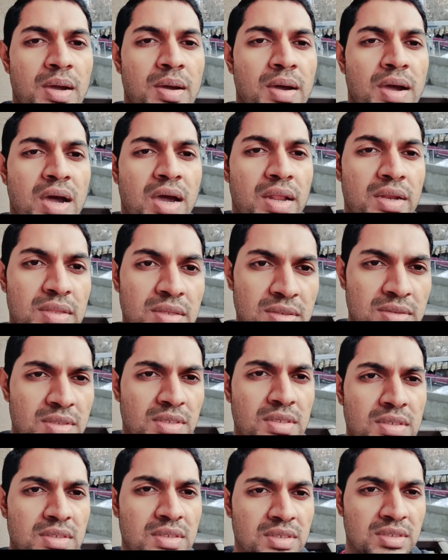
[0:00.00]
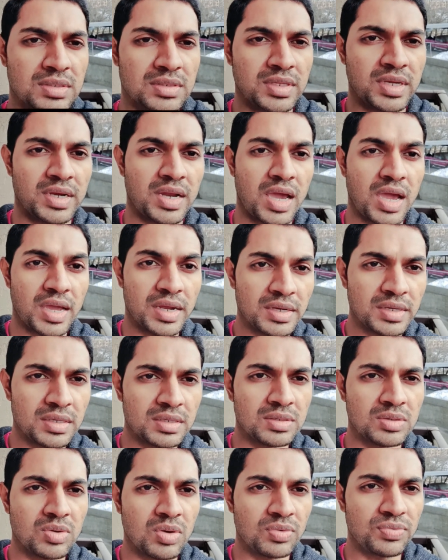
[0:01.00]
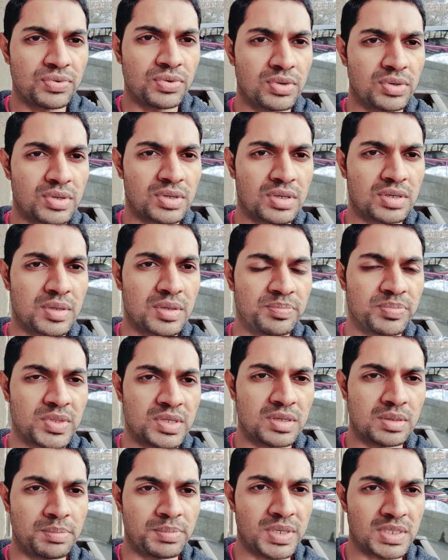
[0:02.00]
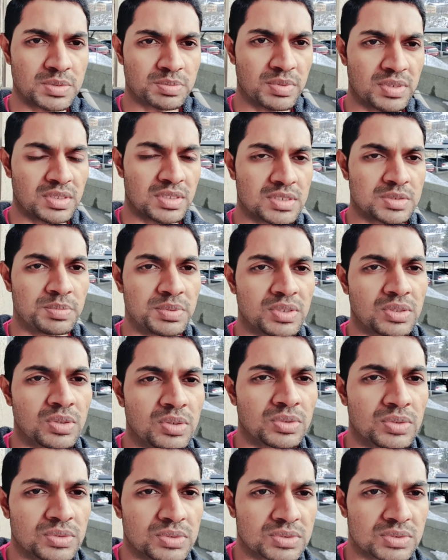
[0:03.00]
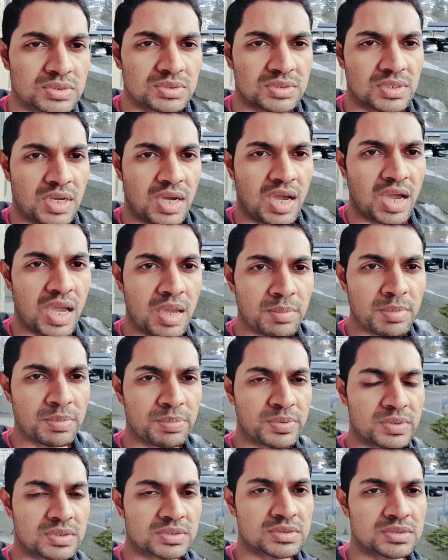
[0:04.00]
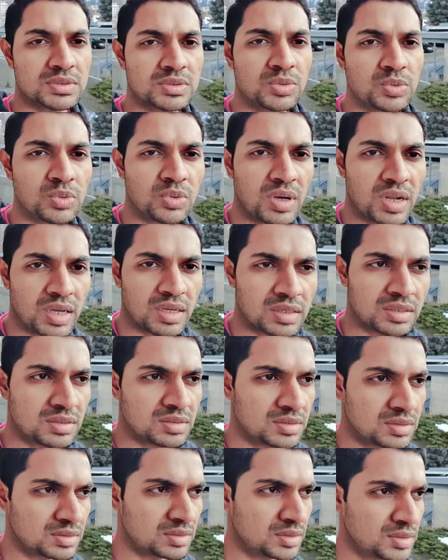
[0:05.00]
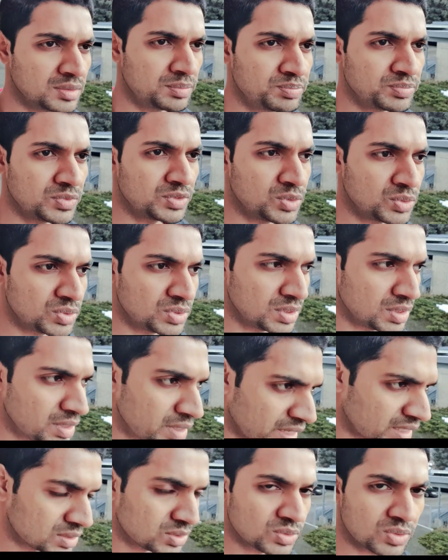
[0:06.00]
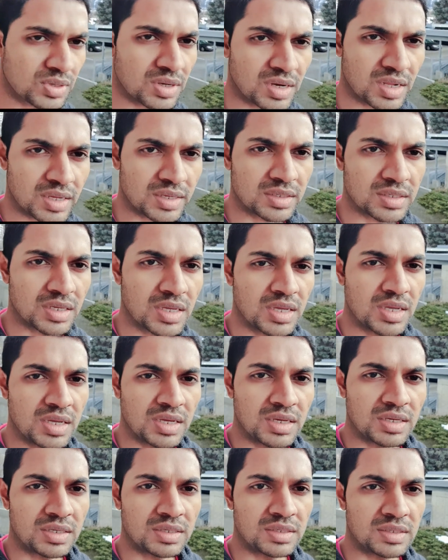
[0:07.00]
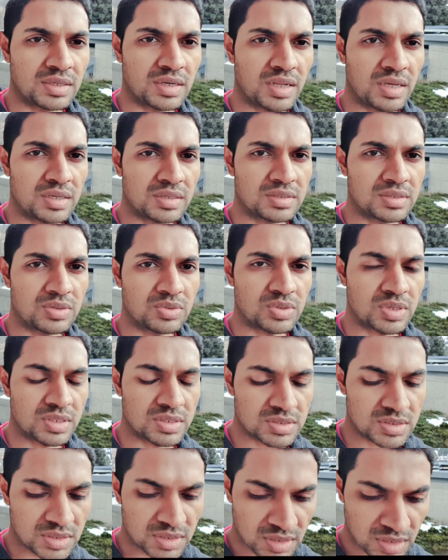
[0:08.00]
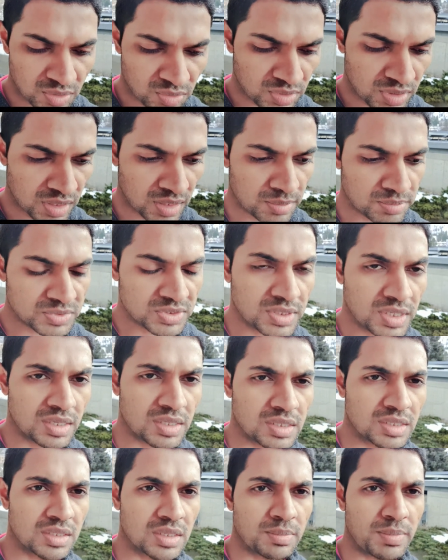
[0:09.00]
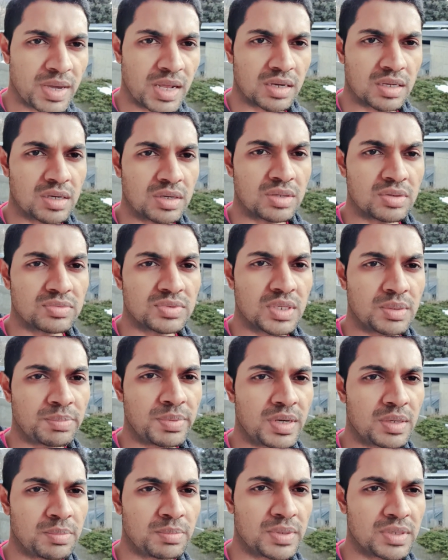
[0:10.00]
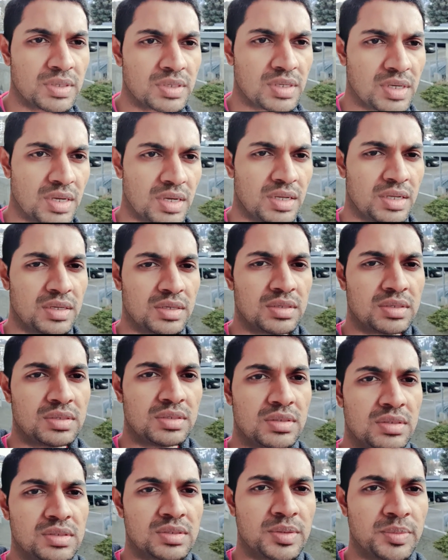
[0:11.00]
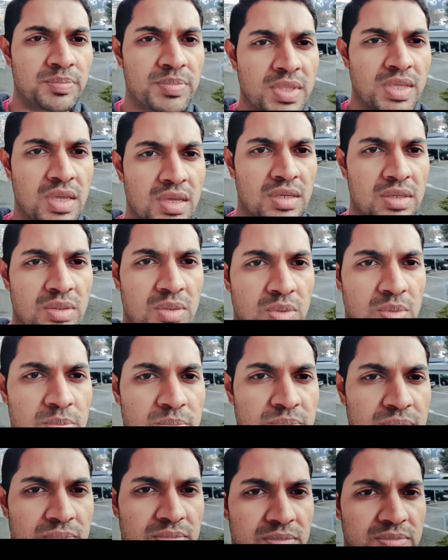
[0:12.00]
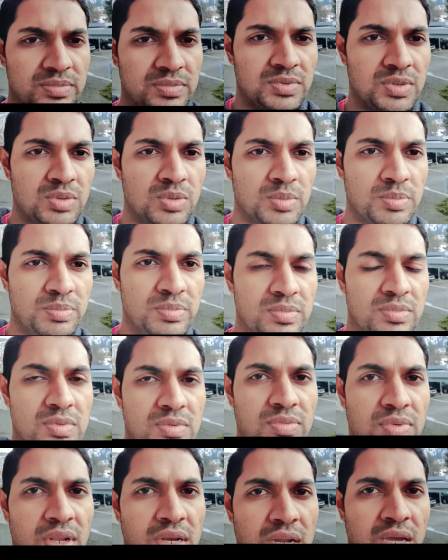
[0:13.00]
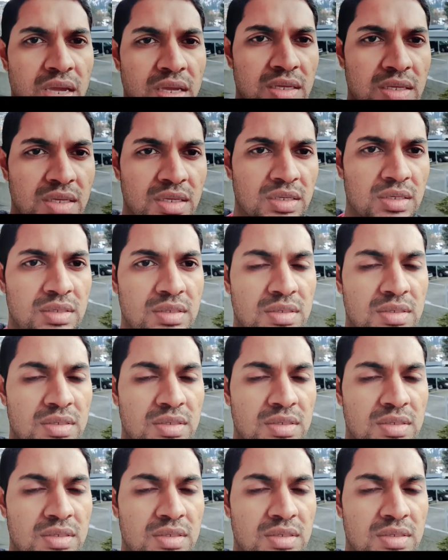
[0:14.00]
Another thing that I didn't go for a basement is because I am a person who like to see natural light. Like you can see now, I am standing in the balcony of the apartment, and you know when I get